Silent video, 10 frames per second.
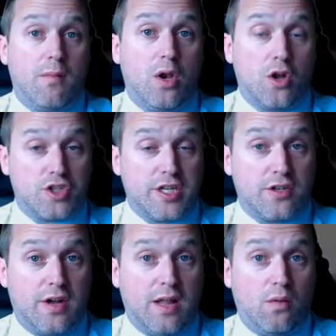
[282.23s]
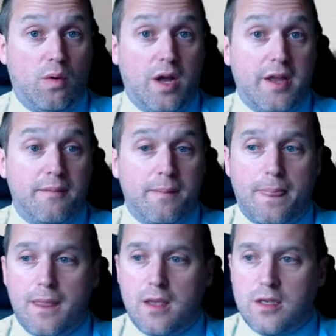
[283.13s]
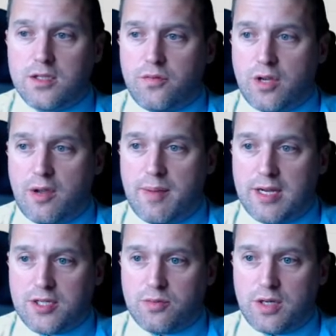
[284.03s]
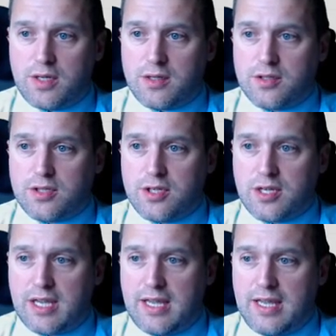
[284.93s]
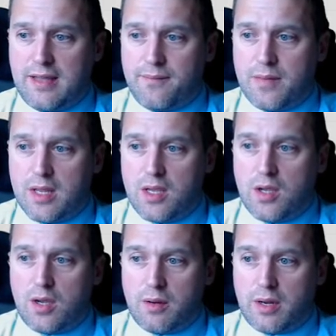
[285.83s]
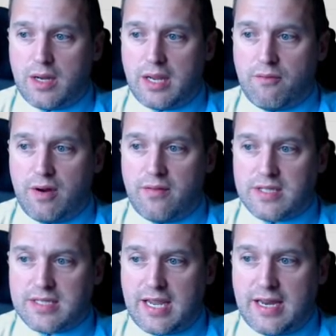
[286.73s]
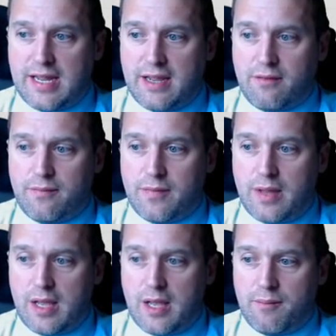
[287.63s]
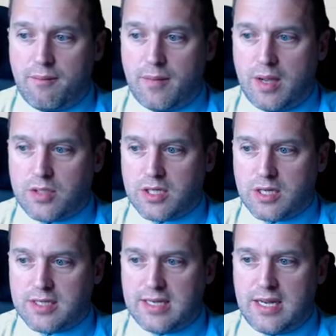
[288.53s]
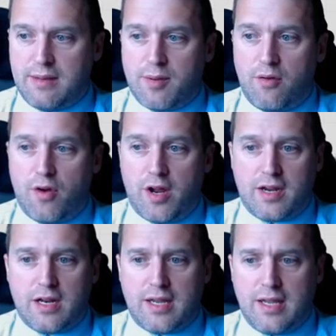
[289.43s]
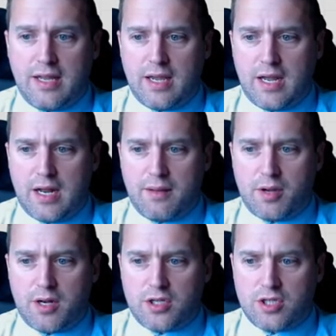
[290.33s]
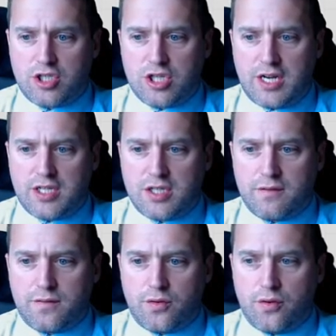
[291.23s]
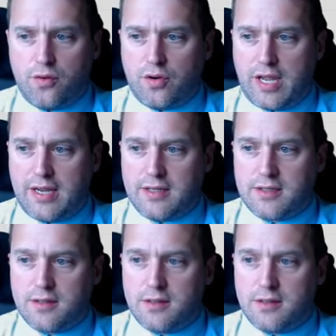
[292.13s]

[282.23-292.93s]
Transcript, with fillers: logic.ly. So if we go back to our circuit here, I'm going to get rid of this gate now, um, which I can delete by right-clicking it, and I'm going to just change it for an OR gate.